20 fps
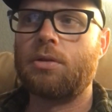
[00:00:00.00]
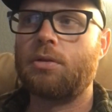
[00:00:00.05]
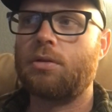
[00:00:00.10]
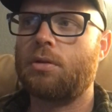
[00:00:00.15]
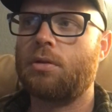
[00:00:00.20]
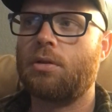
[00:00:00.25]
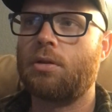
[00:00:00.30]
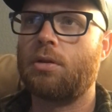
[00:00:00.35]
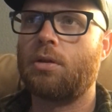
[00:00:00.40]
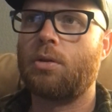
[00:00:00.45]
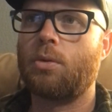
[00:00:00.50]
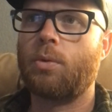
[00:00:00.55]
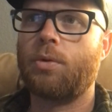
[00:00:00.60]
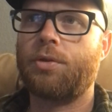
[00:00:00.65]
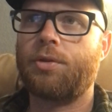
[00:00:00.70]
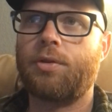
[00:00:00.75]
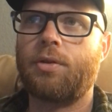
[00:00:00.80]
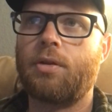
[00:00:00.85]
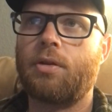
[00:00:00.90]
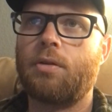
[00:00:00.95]

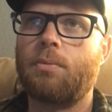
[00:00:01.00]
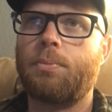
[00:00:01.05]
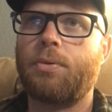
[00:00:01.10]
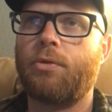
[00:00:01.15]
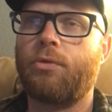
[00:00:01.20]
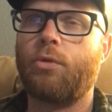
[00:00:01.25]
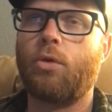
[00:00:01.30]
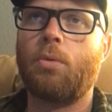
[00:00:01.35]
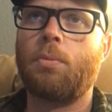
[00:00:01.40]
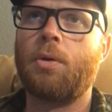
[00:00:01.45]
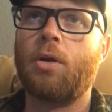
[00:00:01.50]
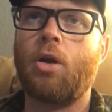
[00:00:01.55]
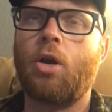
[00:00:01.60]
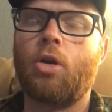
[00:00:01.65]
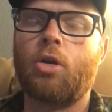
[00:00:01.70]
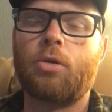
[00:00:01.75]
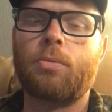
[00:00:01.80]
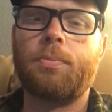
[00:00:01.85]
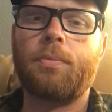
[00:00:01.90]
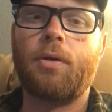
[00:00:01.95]
with Performer
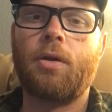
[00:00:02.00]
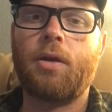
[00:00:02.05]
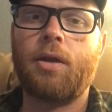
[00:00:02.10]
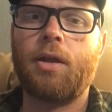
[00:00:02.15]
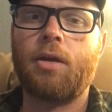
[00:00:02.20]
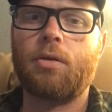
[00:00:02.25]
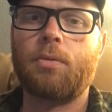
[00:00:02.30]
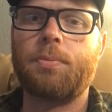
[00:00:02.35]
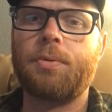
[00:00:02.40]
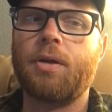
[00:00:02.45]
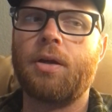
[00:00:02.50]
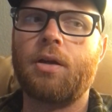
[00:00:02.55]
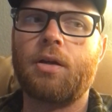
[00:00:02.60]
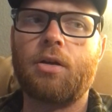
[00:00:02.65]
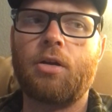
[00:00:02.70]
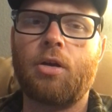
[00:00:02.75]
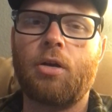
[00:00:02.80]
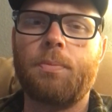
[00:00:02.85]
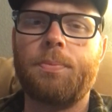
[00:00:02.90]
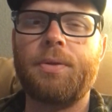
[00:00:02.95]
Edelbrock
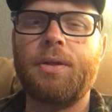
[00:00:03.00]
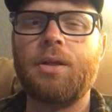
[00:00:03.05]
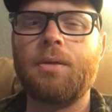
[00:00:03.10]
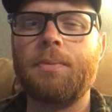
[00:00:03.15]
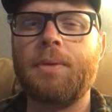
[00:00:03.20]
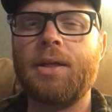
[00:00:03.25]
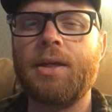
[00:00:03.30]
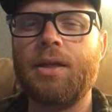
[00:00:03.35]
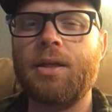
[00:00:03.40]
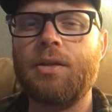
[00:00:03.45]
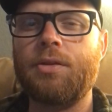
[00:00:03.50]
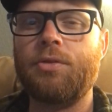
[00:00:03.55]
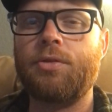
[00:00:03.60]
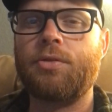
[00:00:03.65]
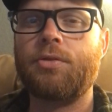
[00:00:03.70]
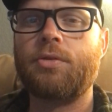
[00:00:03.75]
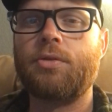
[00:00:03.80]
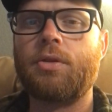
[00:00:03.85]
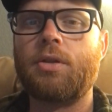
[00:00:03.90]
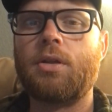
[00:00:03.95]
RPM
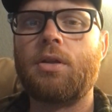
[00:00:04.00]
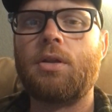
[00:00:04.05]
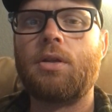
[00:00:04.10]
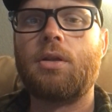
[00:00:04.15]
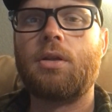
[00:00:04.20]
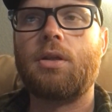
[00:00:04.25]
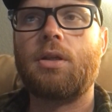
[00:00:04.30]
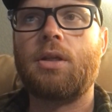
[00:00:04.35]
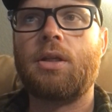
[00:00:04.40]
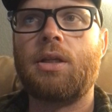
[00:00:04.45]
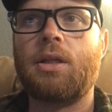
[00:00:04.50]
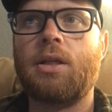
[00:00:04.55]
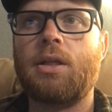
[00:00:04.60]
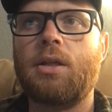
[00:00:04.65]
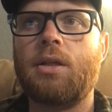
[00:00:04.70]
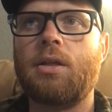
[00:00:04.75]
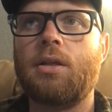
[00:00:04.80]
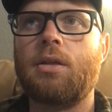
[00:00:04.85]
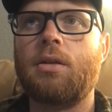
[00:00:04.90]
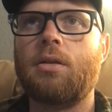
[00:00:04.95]
heads
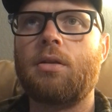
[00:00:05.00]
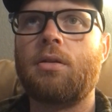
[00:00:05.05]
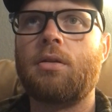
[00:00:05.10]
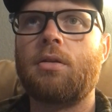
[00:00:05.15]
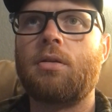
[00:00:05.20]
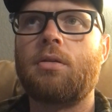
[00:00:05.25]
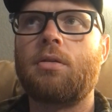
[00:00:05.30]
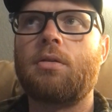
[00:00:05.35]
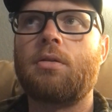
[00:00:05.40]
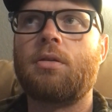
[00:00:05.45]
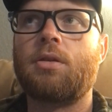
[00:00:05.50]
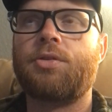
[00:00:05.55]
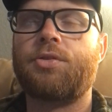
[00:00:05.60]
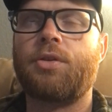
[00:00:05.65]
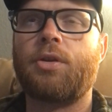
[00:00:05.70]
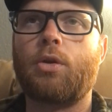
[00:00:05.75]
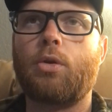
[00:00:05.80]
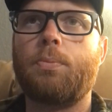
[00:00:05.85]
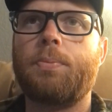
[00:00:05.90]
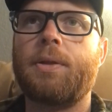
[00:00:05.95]
and a
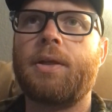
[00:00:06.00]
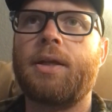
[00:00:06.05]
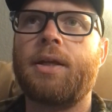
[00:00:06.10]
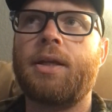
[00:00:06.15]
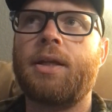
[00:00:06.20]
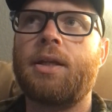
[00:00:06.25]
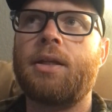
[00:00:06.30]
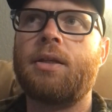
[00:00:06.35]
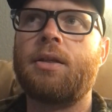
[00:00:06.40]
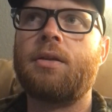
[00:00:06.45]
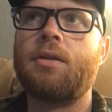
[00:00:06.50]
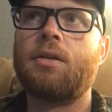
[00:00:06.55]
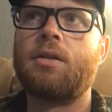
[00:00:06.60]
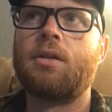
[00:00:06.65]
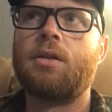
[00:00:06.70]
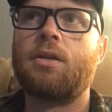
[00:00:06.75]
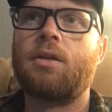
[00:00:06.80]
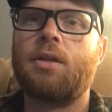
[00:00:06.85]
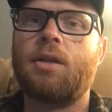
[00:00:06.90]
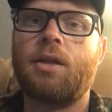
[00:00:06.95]
single plane
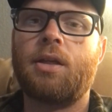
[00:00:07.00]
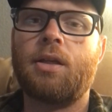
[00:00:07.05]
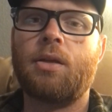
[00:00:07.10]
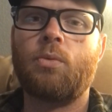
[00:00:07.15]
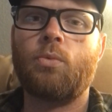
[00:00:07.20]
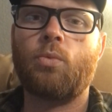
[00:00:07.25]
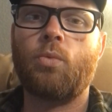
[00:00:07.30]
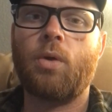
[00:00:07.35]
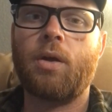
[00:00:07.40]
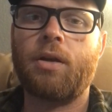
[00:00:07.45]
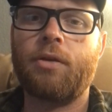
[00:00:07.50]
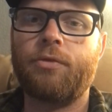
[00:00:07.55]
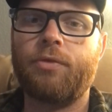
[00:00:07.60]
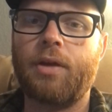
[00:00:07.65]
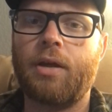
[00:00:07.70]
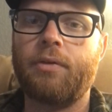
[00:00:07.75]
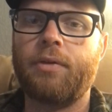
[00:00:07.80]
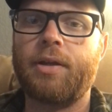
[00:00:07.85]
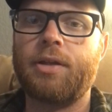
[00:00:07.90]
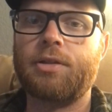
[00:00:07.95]
and 1
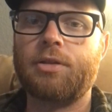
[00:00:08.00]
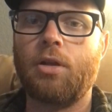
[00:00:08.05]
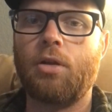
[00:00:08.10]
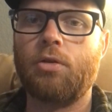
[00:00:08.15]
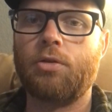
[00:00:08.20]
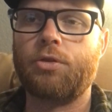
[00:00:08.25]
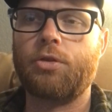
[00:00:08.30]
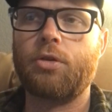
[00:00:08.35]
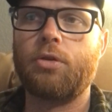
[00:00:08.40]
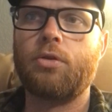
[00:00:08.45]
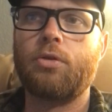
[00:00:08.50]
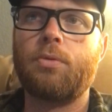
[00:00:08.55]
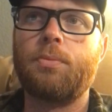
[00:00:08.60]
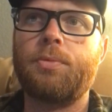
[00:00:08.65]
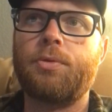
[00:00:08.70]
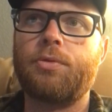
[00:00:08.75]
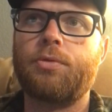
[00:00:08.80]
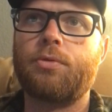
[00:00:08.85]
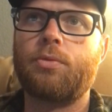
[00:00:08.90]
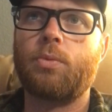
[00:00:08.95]
5/8 long
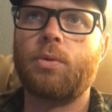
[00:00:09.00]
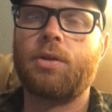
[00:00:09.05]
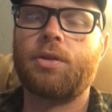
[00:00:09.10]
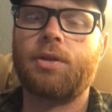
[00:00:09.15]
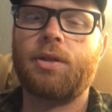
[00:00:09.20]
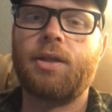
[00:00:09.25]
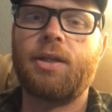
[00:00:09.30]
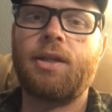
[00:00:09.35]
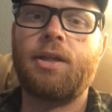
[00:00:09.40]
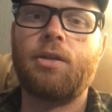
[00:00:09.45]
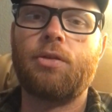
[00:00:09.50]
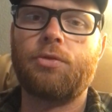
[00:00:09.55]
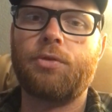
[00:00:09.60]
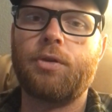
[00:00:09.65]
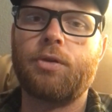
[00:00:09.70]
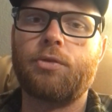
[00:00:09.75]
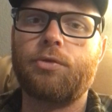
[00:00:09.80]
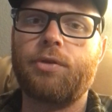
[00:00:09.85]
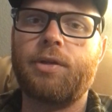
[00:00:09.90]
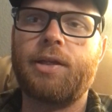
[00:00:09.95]
tubes with the
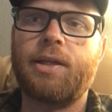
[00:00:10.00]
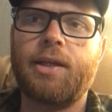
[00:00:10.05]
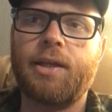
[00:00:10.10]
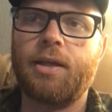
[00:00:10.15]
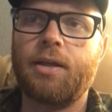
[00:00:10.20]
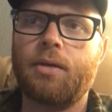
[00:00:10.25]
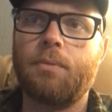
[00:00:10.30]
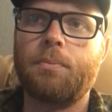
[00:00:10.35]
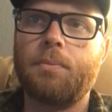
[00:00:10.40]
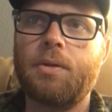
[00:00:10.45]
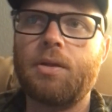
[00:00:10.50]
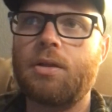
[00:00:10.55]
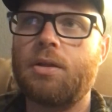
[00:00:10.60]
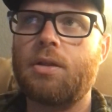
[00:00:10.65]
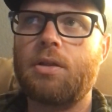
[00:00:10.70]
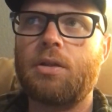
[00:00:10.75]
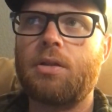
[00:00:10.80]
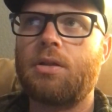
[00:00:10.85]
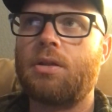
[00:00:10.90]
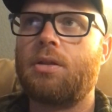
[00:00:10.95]
E303 cam,
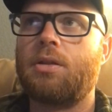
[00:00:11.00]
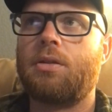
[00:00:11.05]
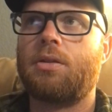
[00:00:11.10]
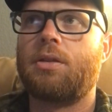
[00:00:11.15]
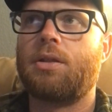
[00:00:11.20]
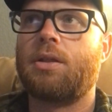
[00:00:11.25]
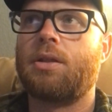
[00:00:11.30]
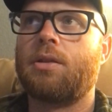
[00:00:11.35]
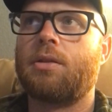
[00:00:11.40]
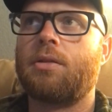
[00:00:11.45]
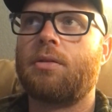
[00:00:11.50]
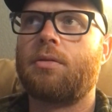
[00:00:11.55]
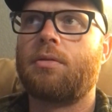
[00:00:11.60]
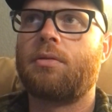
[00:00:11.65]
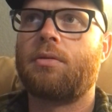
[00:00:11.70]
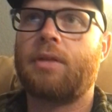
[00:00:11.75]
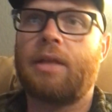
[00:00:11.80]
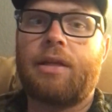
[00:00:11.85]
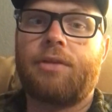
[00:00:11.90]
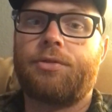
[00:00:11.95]
and
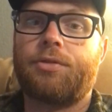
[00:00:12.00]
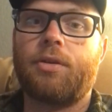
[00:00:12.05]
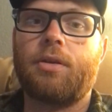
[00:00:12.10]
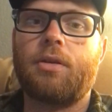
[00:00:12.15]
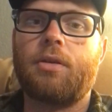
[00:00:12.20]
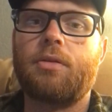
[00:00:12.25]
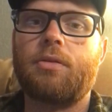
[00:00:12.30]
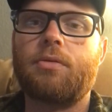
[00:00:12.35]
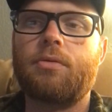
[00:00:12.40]
that's it.